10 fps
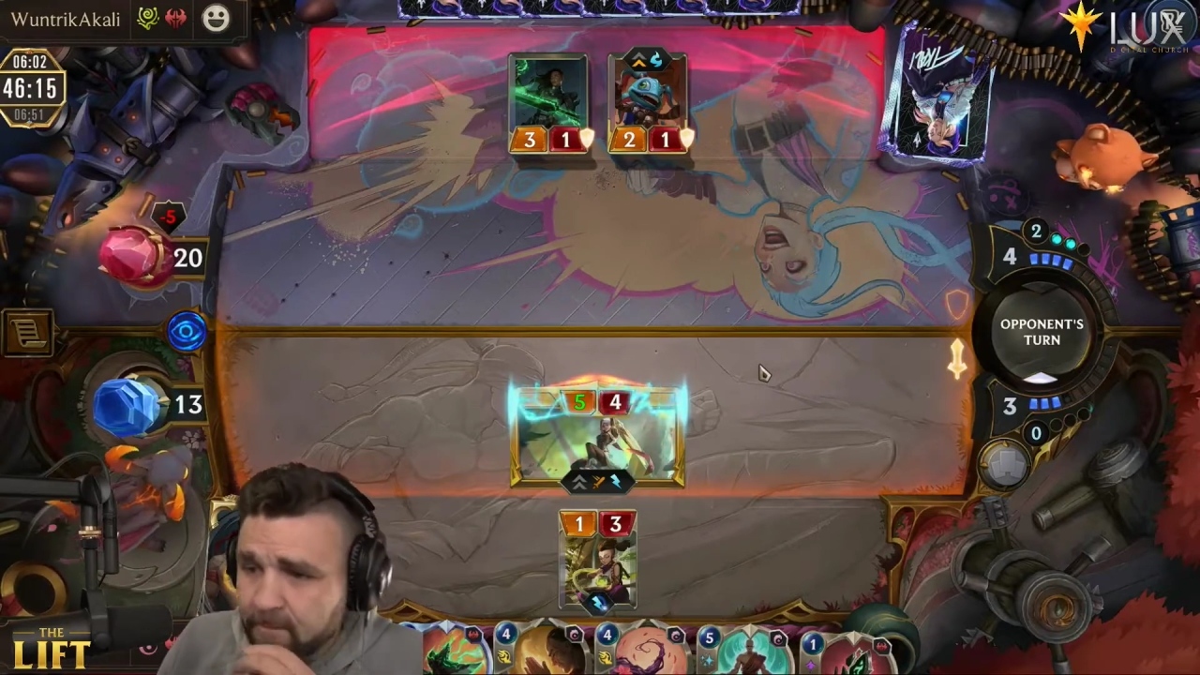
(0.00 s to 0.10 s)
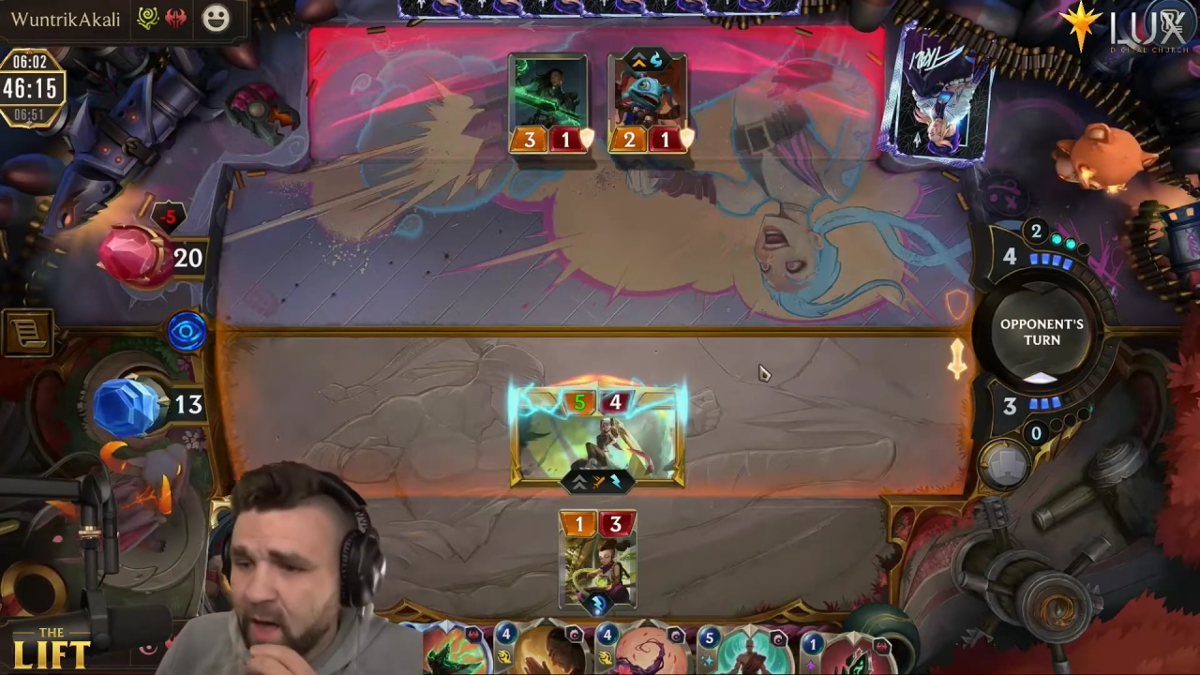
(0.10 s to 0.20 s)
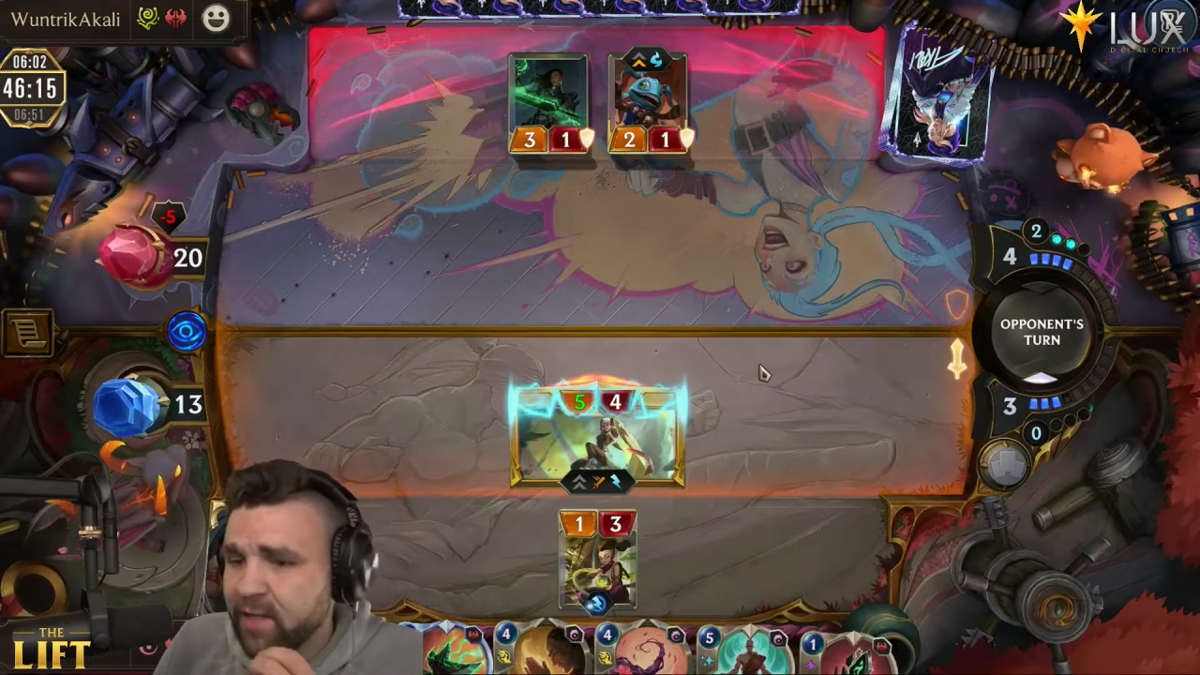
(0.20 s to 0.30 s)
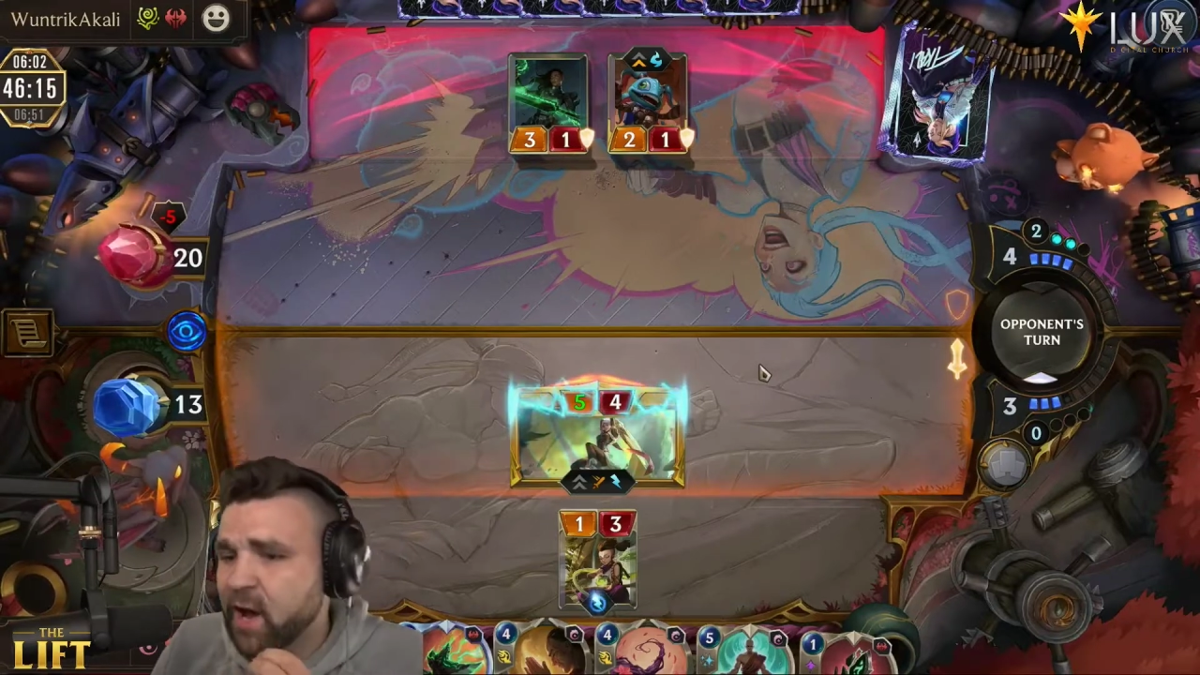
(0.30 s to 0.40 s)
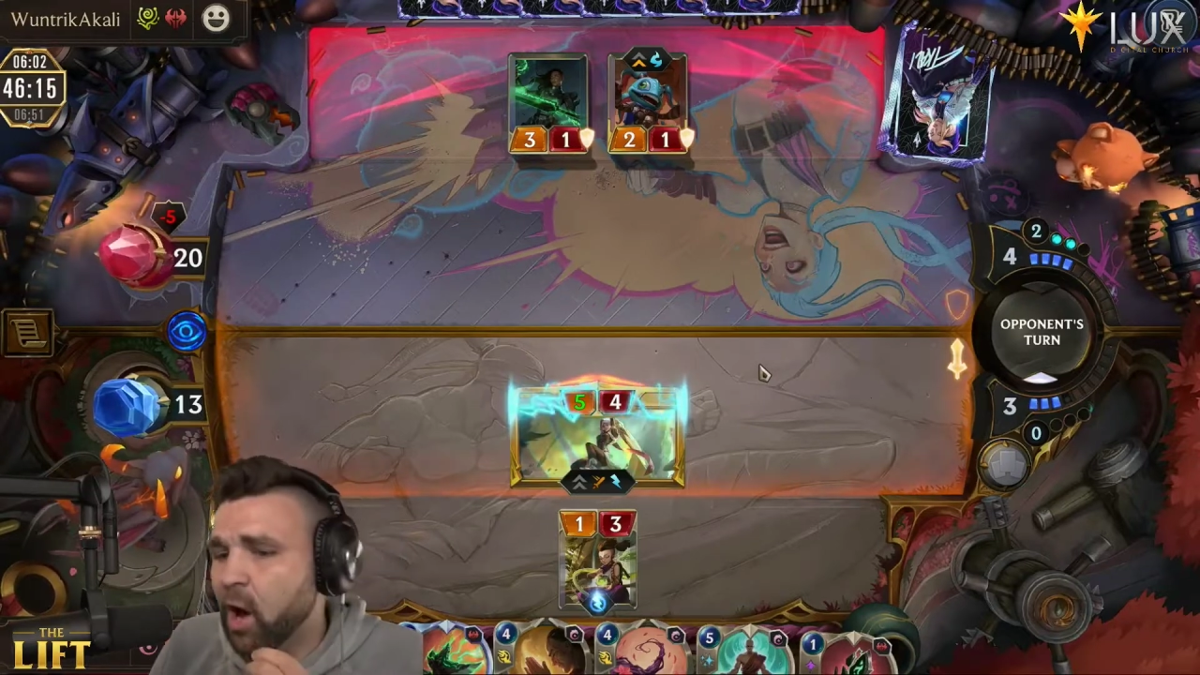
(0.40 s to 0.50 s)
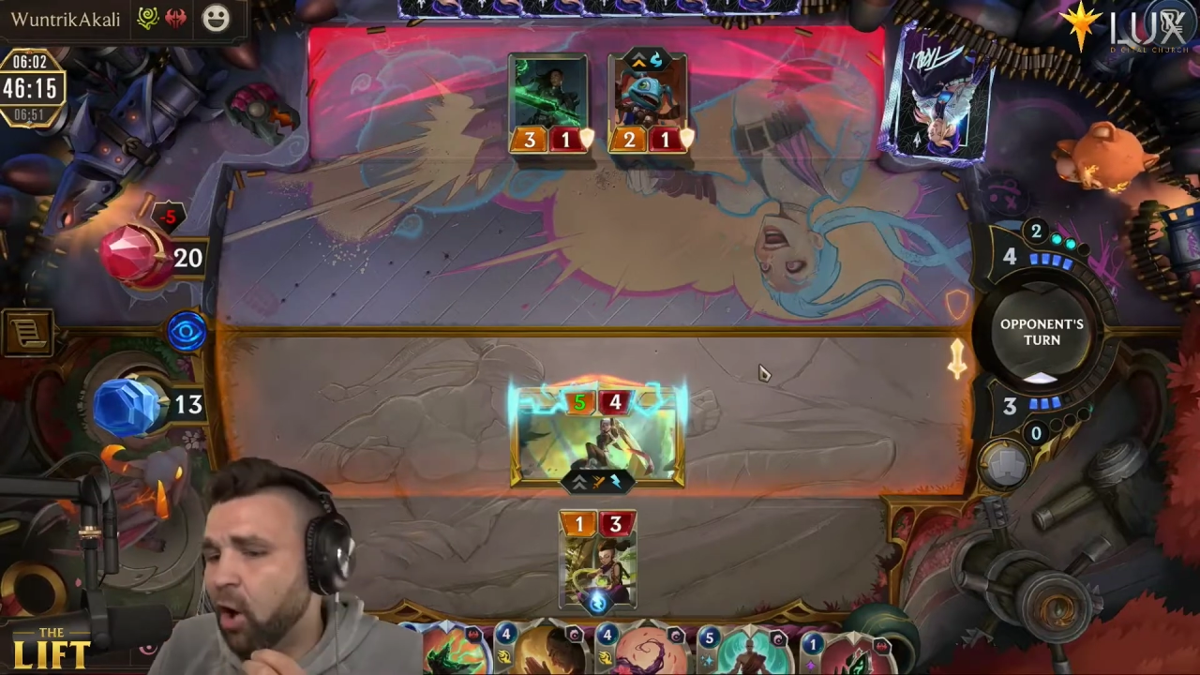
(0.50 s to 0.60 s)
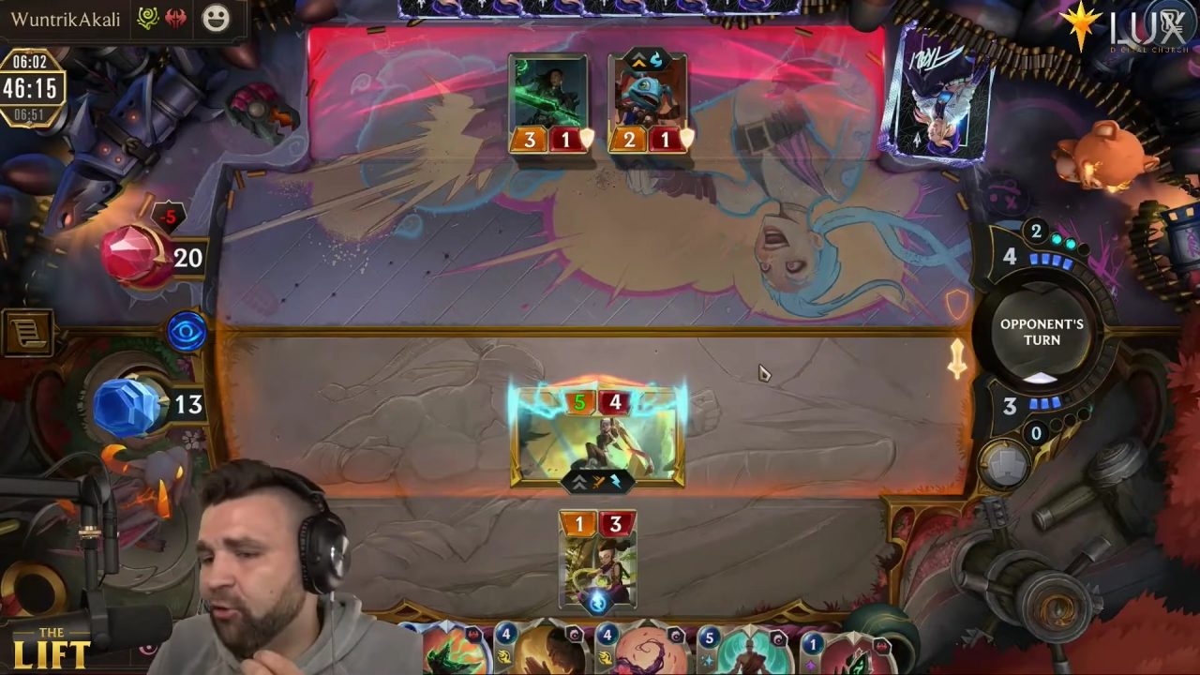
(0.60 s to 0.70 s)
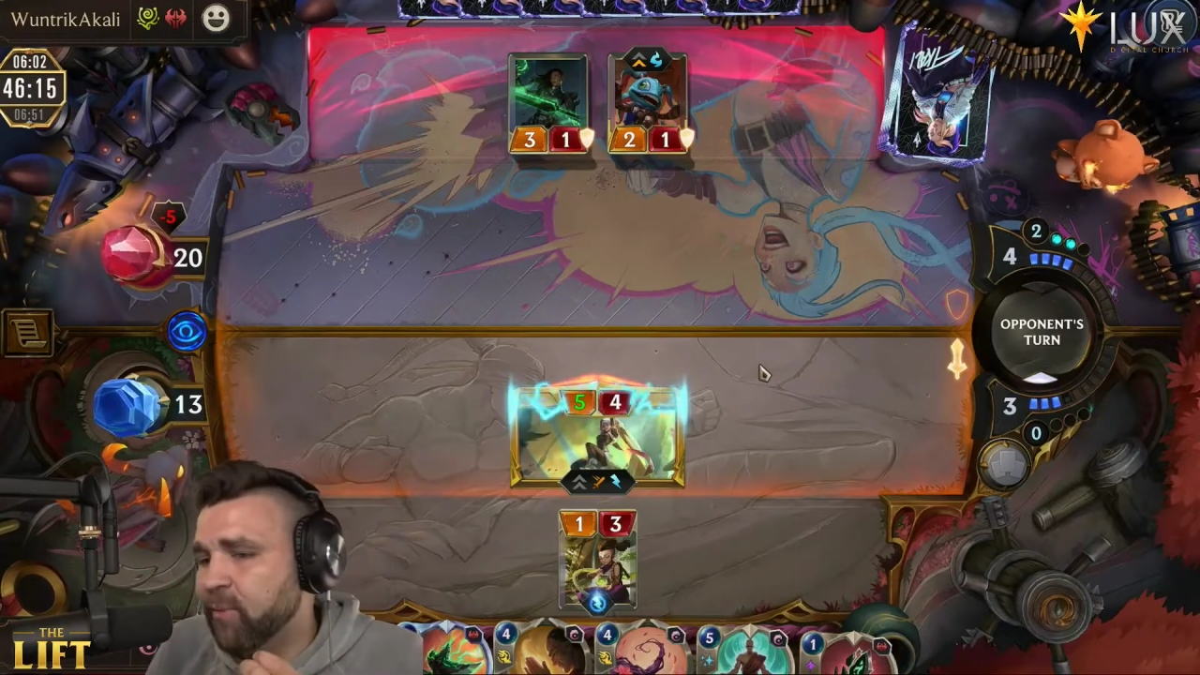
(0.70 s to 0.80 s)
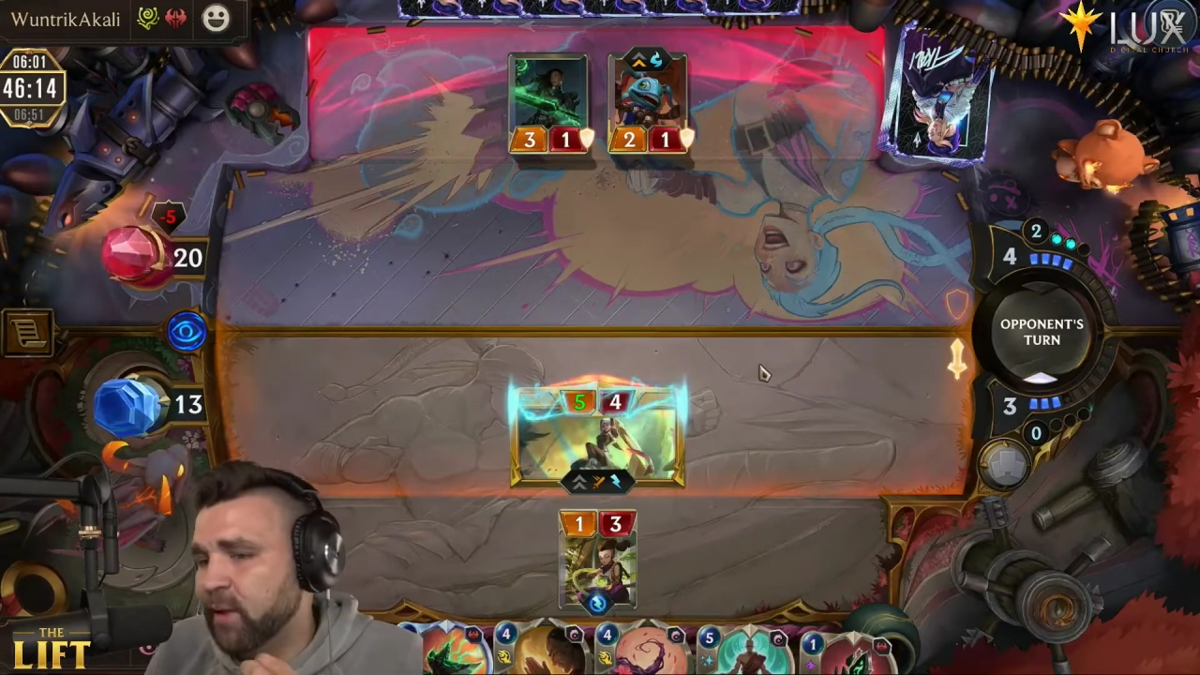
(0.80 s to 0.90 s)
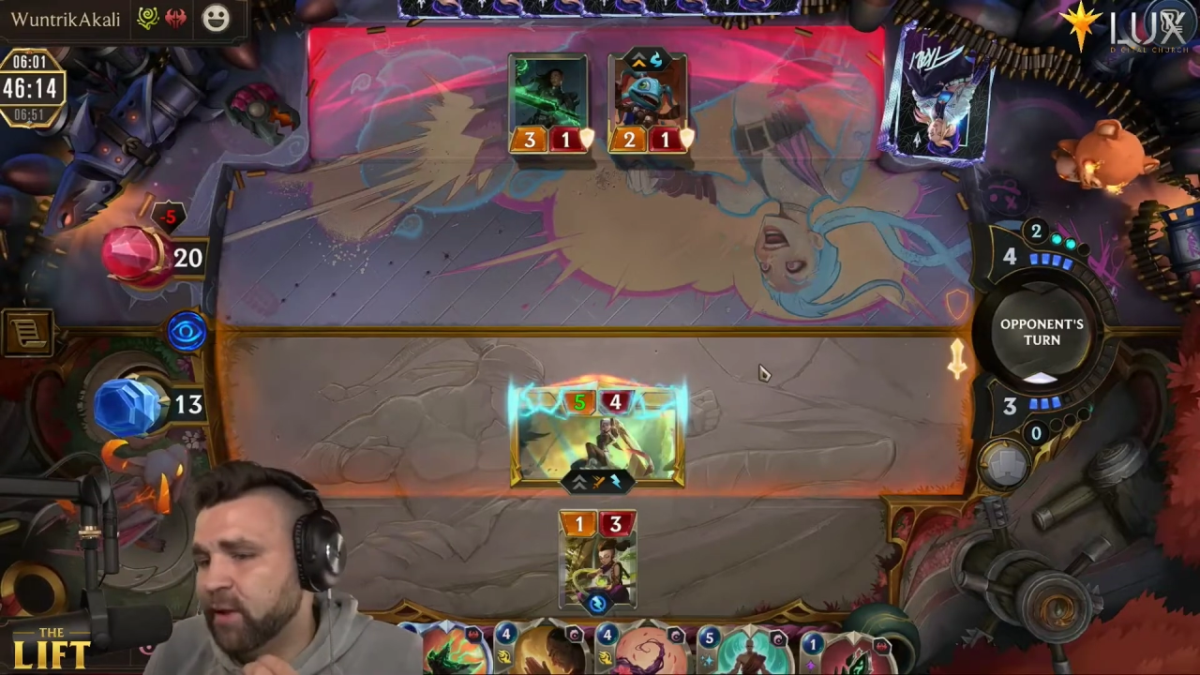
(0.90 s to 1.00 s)
I think
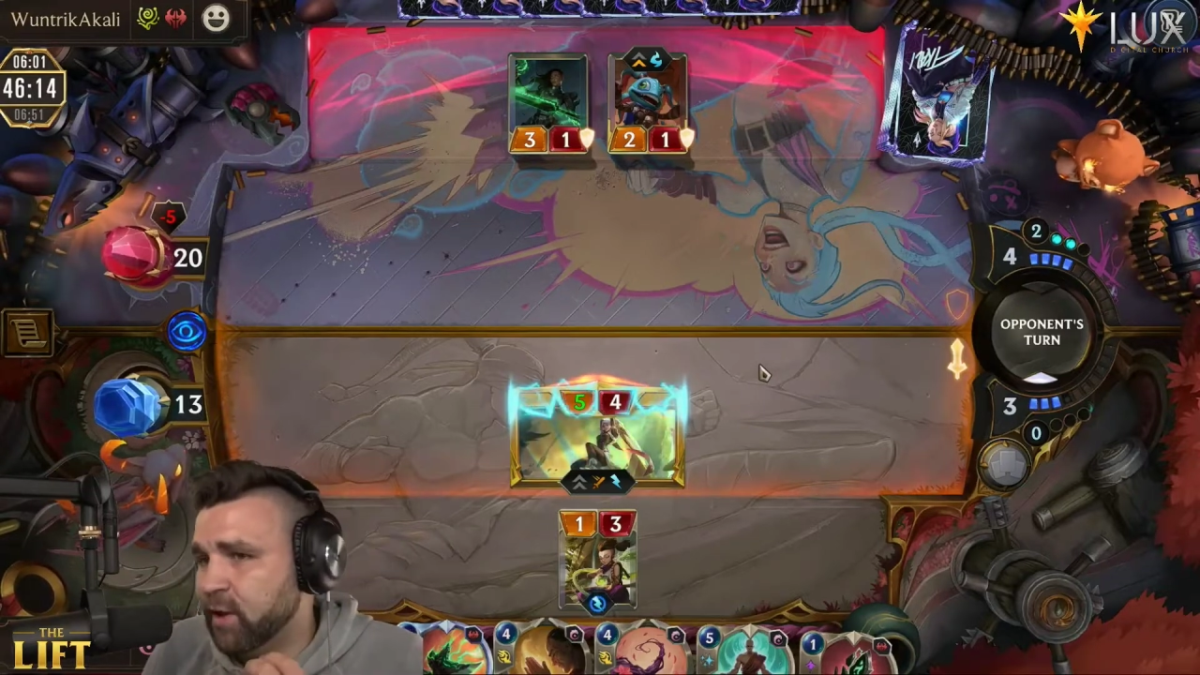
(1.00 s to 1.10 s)
ultimately